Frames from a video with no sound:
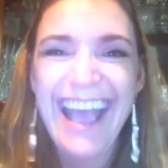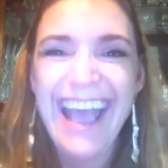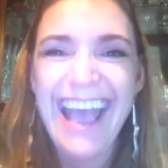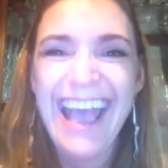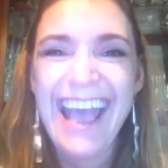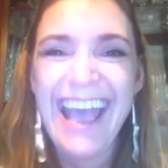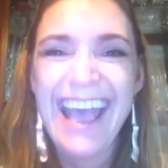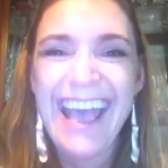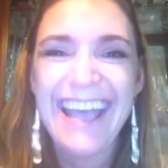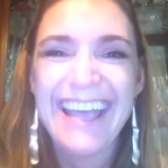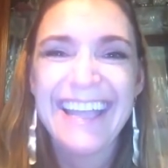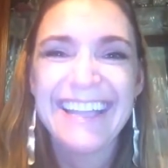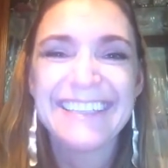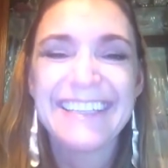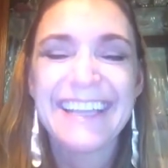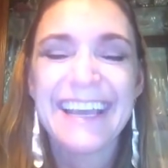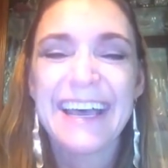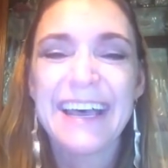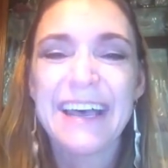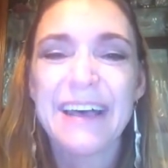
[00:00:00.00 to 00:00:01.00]
And
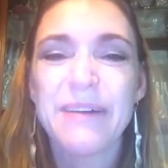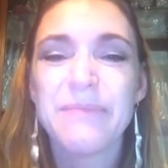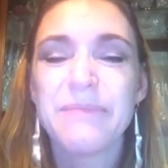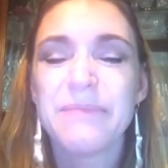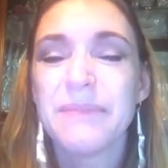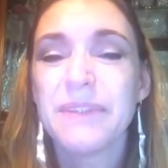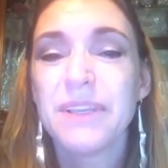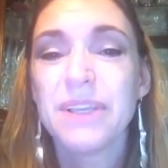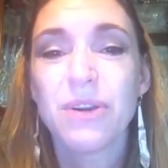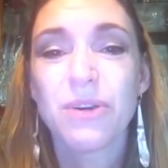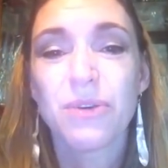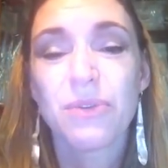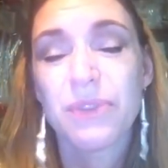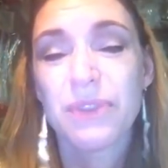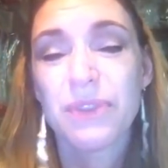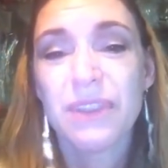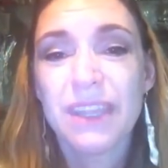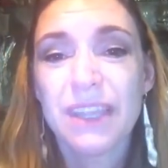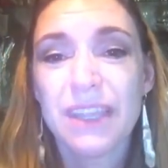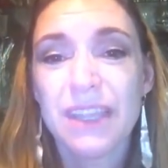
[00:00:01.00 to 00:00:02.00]

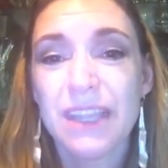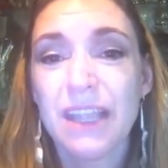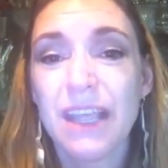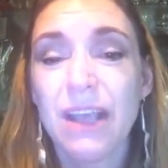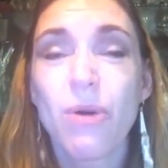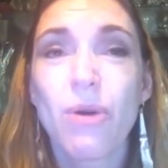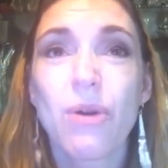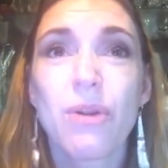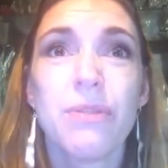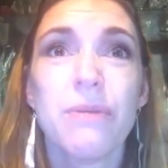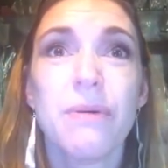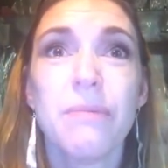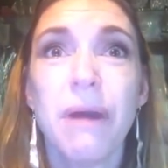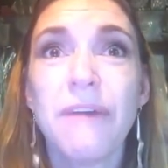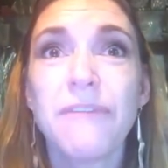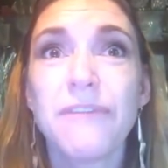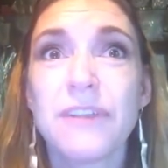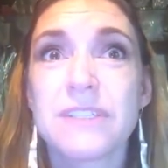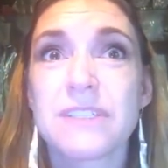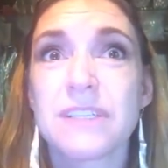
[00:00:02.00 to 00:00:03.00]
or the
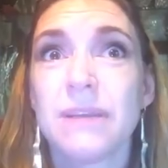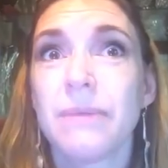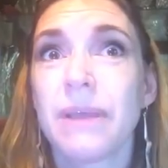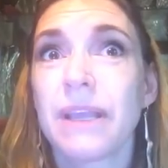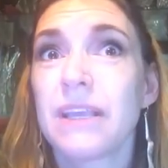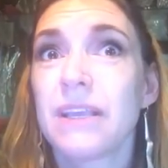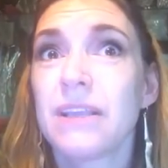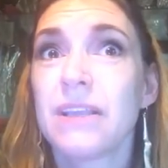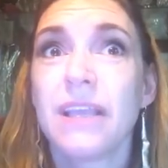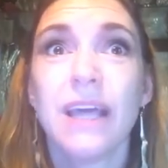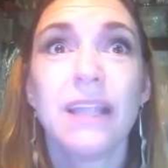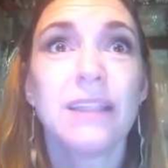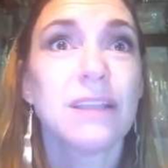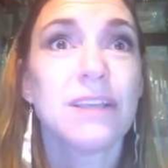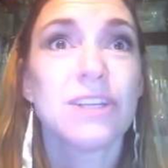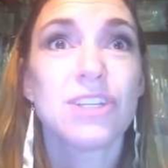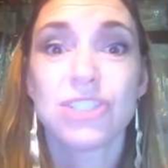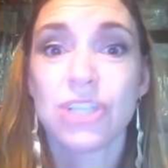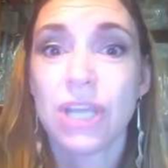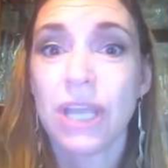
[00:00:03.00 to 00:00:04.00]
muffins, I'm like, get
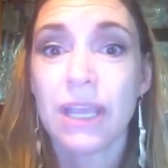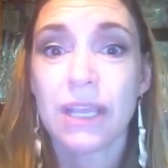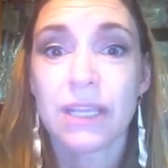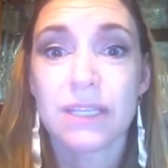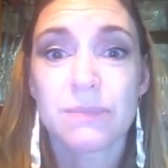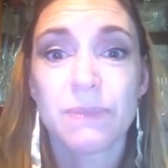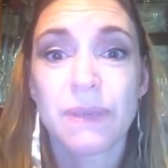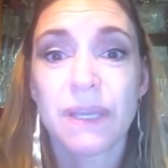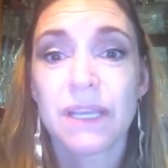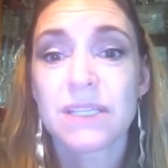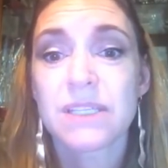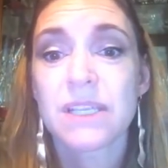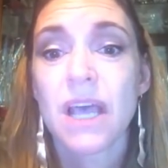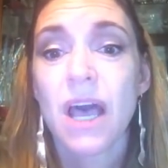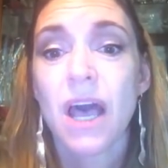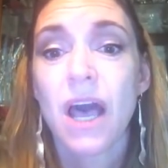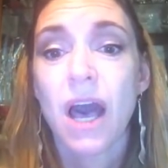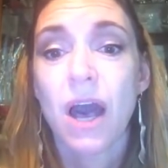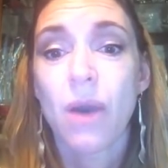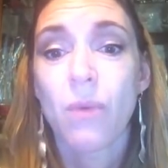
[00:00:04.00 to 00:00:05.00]
the shakes, because
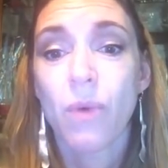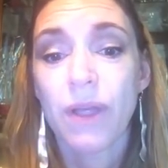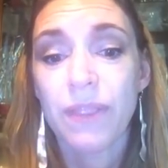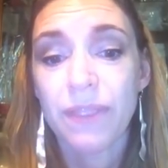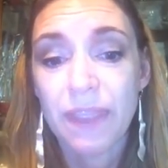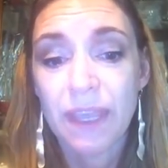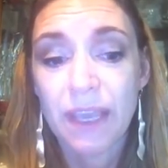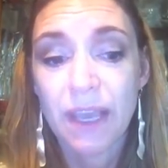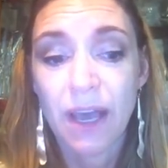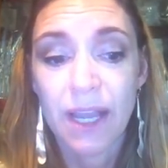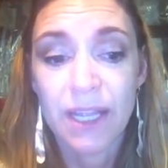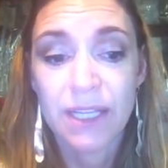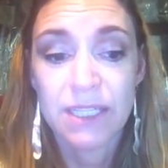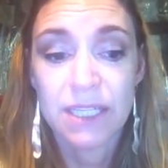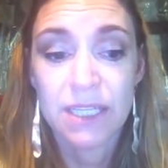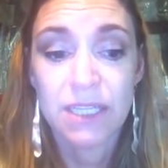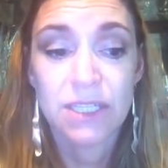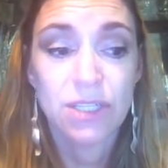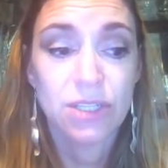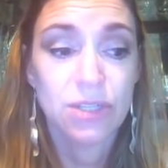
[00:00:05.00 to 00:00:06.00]
one thing I
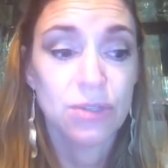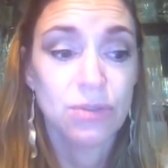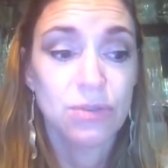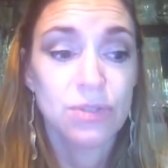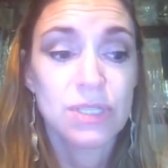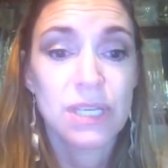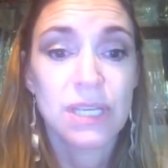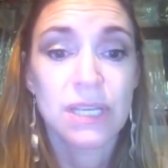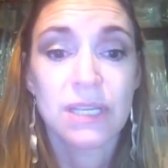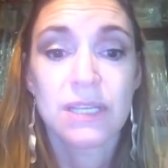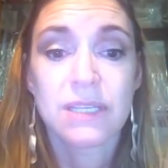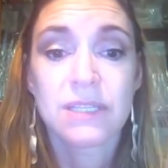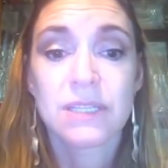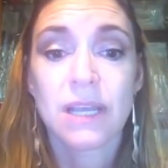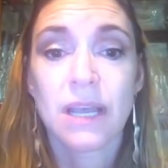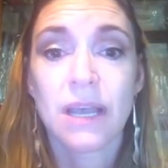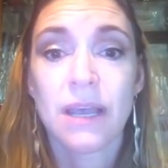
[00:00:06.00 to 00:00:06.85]
did use is